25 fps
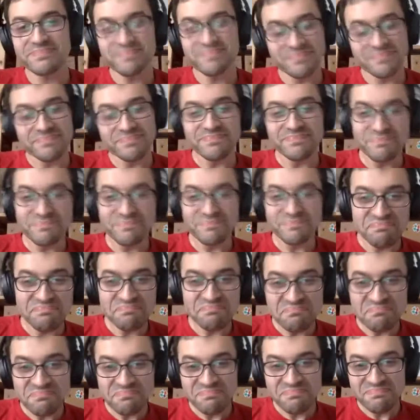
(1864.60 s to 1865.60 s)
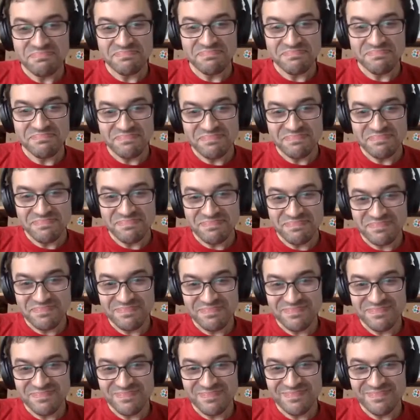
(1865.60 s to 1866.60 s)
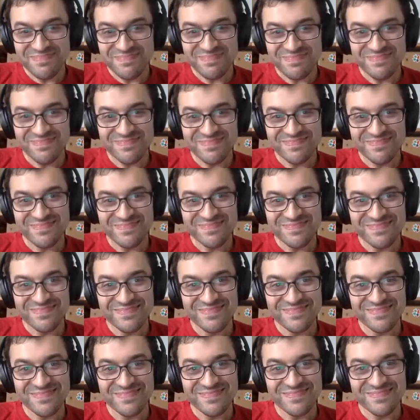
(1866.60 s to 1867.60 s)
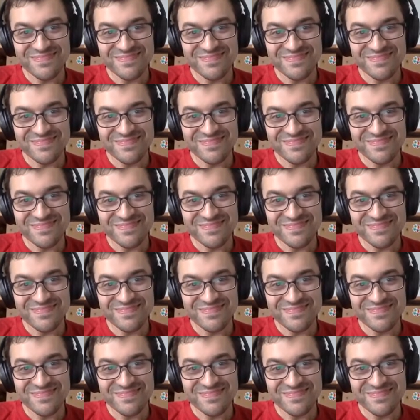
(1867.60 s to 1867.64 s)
[no speech]